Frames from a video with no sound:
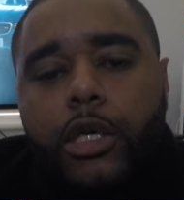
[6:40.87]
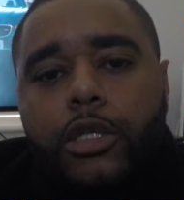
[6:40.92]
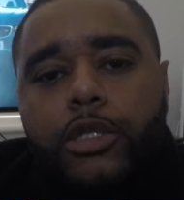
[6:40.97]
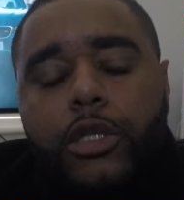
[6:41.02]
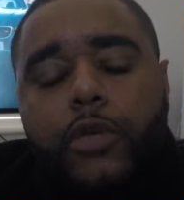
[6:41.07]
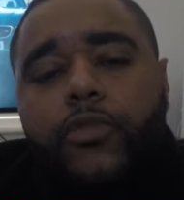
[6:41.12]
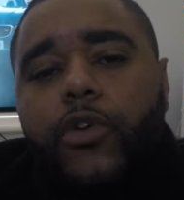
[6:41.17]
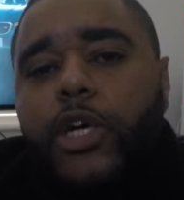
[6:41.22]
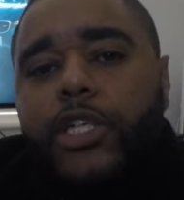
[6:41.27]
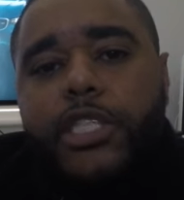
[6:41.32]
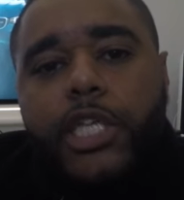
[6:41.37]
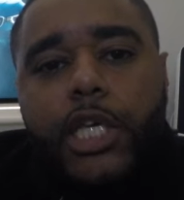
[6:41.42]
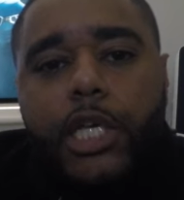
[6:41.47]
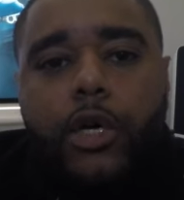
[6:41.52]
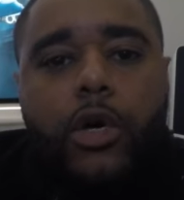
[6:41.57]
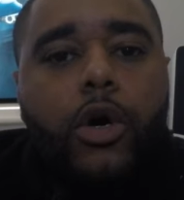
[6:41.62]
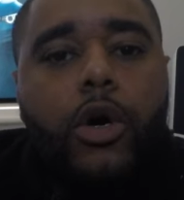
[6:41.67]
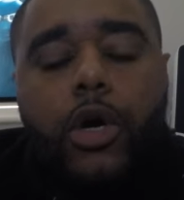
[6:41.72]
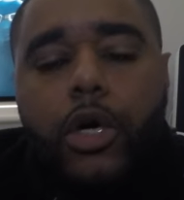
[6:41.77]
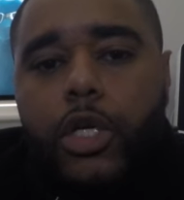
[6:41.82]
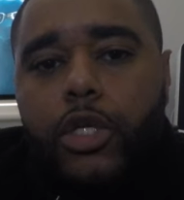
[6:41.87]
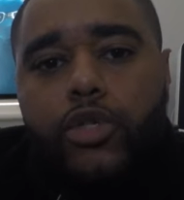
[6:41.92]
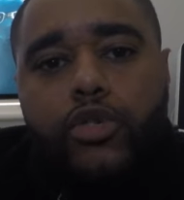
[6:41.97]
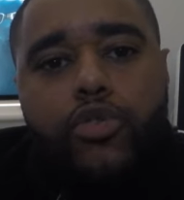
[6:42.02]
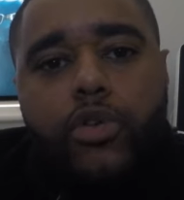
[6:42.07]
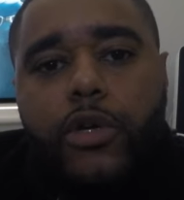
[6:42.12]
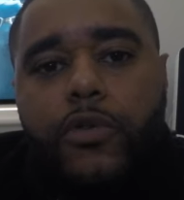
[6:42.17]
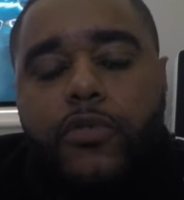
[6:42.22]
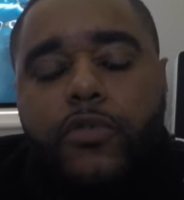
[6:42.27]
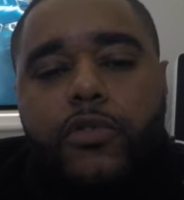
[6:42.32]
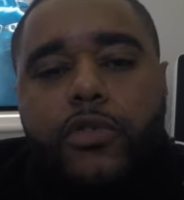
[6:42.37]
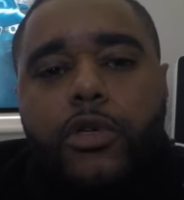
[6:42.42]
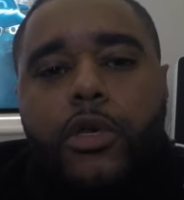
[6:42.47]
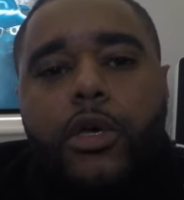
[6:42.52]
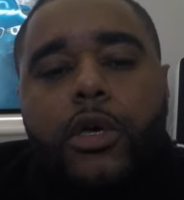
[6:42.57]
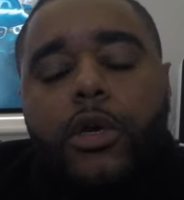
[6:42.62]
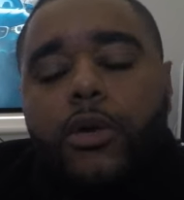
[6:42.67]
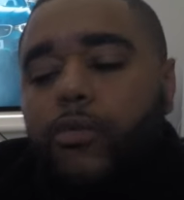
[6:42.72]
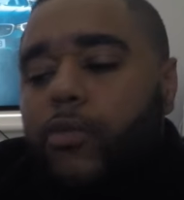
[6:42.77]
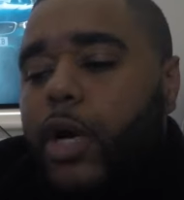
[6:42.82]
So if I say the car can drift
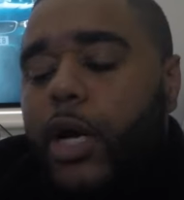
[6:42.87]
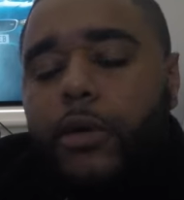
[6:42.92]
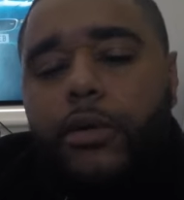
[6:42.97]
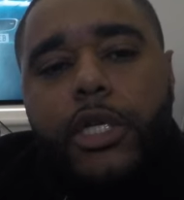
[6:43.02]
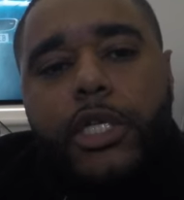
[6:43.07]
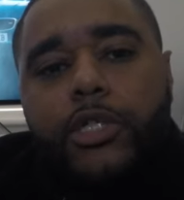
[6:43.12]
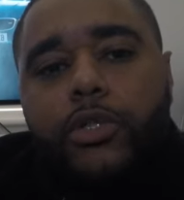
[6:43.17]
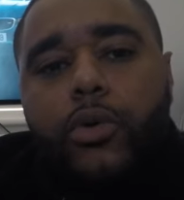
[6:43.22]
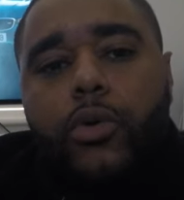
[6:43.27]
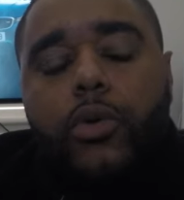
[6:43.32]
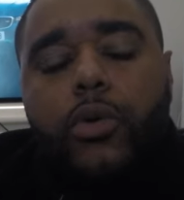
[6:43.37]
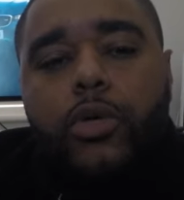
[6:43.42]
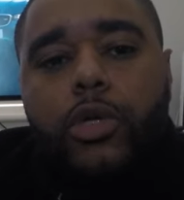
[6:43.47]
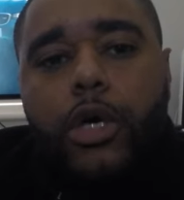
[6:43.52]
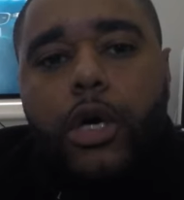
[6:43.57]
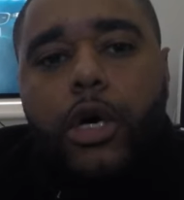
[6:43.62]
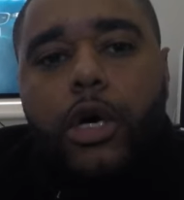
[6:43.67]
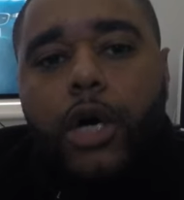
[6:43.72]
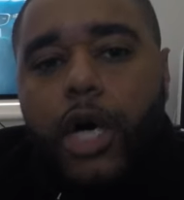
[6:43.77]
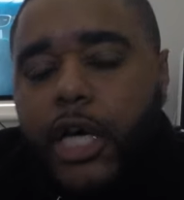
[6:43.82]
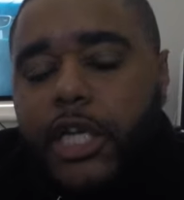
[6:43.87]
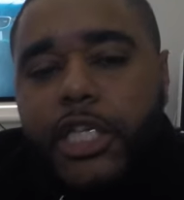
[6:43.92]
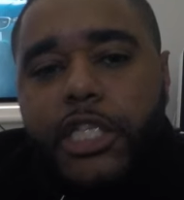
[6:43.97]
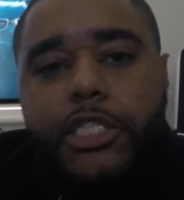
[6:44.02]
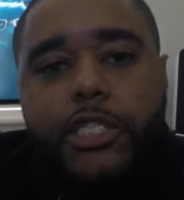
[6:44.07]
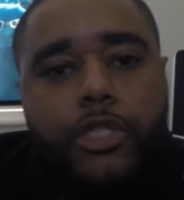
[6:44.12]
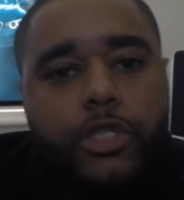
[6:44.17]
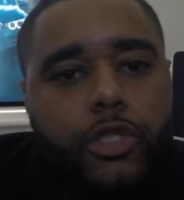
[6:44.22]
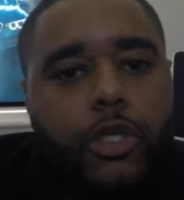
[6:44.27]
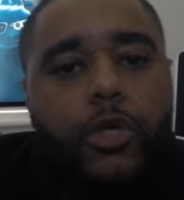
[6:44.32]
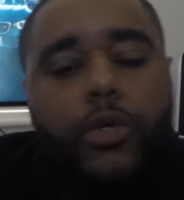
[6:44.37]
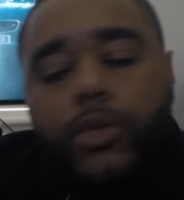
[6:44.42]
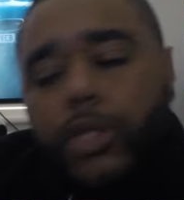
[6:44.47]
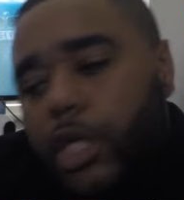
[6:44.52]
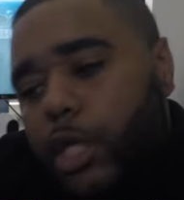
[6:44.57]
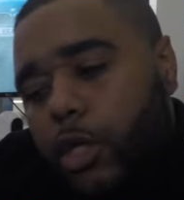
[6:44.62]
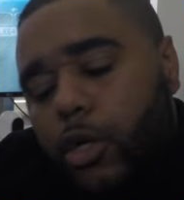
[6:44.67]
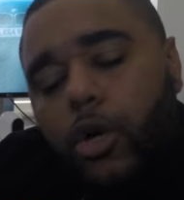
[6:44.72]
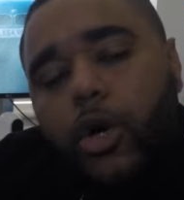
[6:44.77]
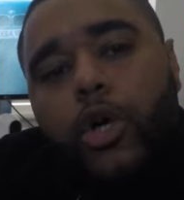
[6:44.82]
round this corner, I need to show you
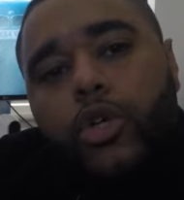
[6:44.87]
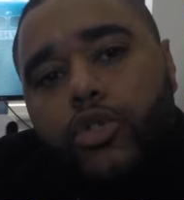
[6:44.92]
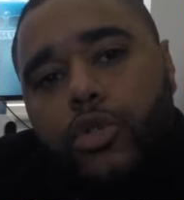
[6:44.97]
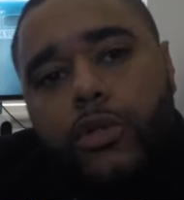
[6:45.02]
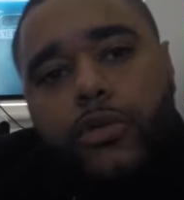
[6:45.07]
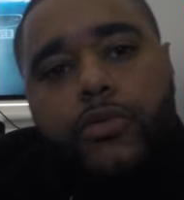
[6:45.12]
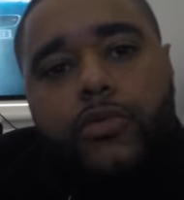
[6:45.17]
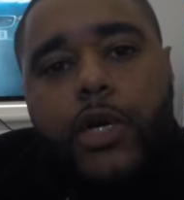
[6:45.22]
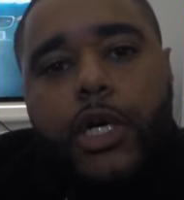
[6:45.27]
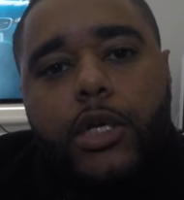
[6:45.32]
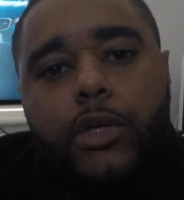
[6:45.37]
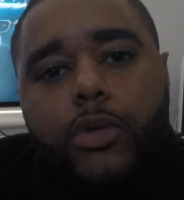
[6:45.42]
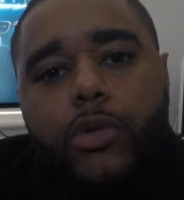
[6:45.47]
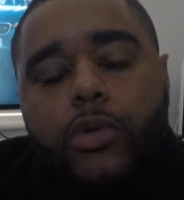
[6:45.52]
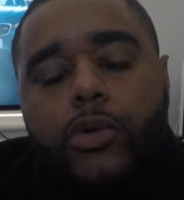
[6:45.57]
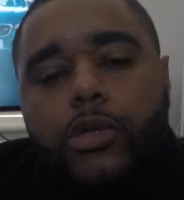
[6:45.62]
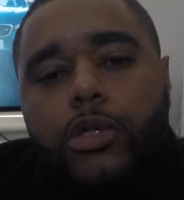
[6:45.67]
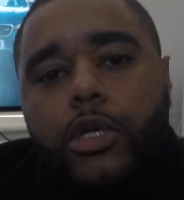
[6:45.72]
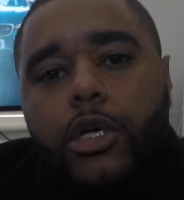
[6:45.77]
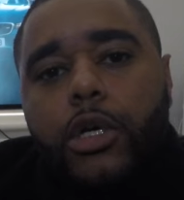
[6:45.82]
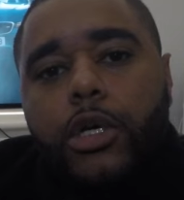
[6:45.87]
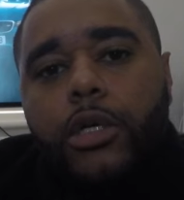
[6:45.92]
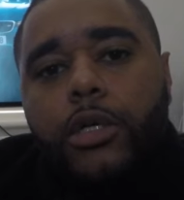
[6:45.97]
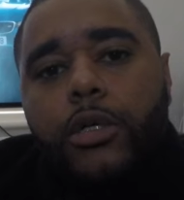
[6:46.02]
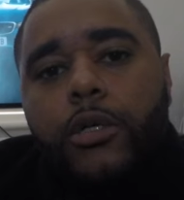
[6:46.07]
that the car drifts round the corner.